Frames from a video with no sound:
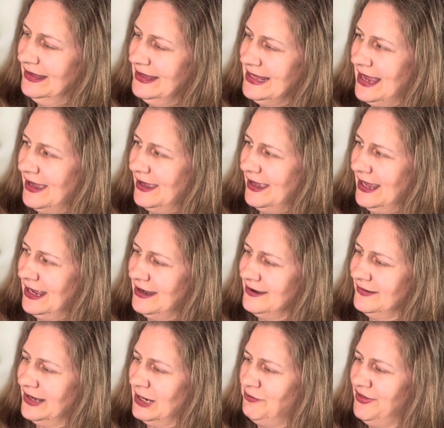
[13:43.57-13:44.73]
Yeah, and
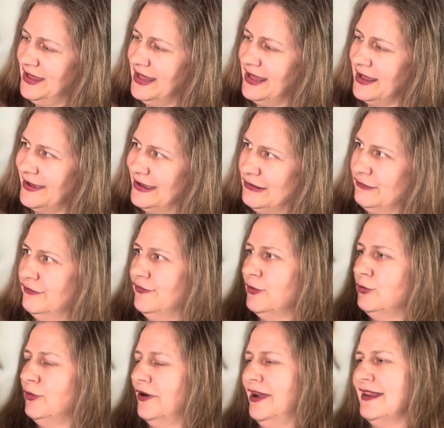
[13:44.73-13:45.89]
I'm thinking of
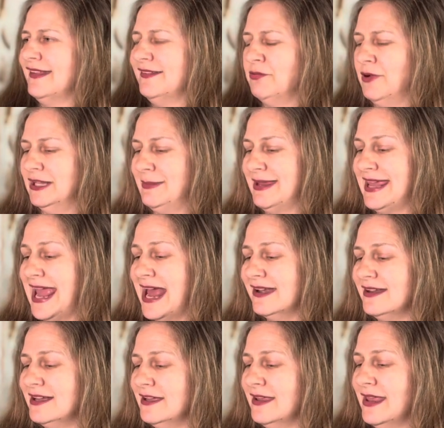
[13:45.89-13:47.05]
wearing this while I'm in
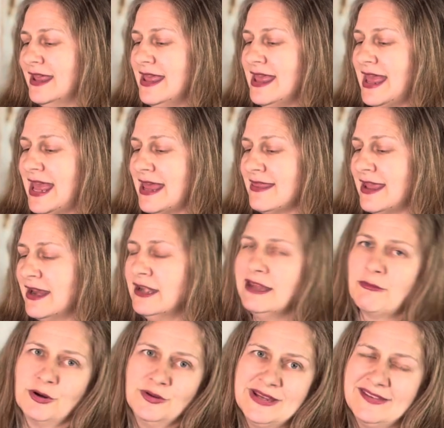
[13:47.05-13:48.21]
Canada, and then
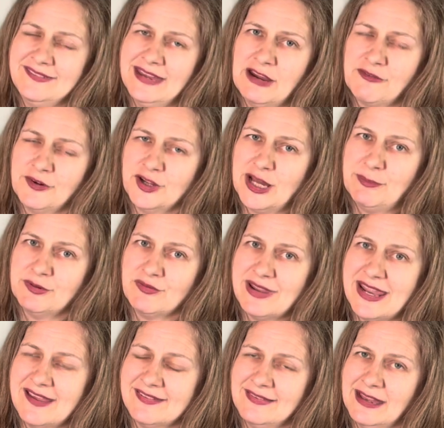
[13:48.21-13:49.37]
we're only staying for a couple
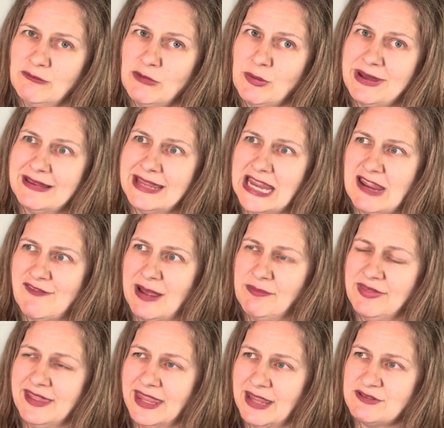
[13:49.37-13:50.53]
weeks, and then when we leave, I'm
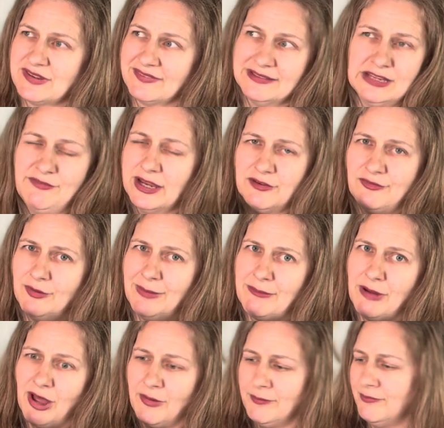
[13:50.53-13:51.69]
thinking of just leaving it for my
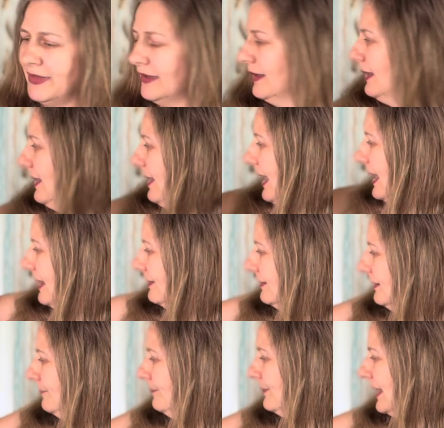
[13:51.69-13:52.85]
mom as
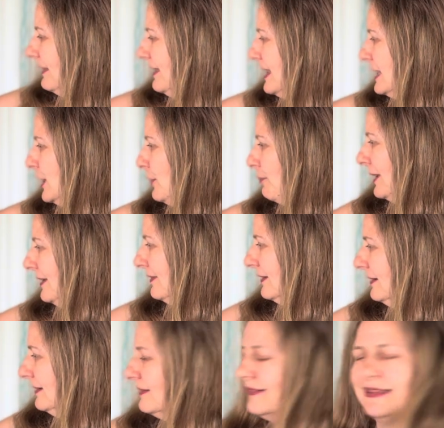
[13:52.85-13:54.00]
a thank you
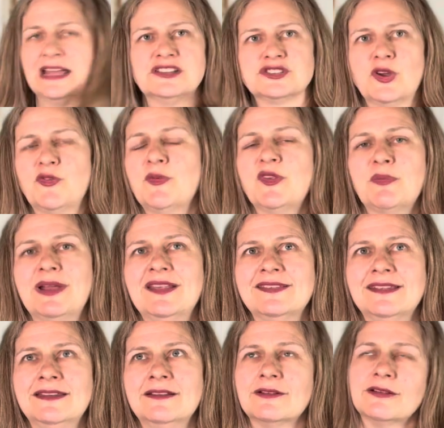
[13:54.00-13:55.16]
present / Christmas
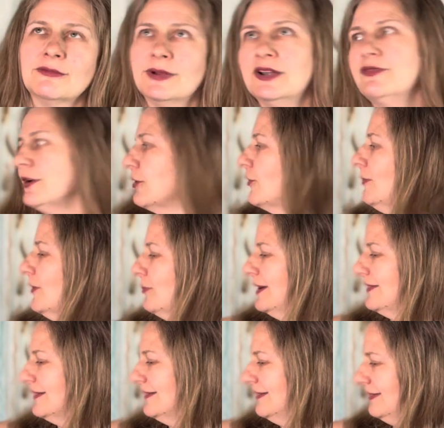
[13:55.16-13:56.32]
present, or one of her Christmas
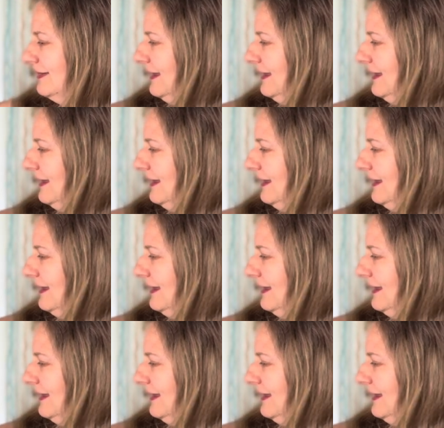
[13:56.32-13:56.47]
presents.